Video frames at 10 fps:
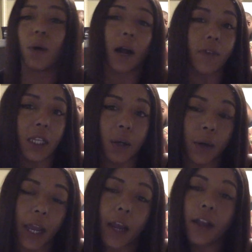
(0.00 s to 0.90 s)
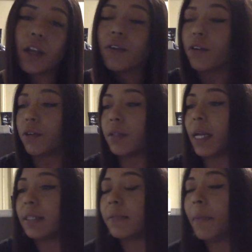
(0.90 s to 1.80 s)
I really don't care. You're a grown
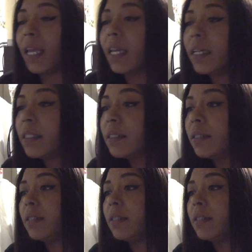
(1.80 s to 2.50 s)
ass man.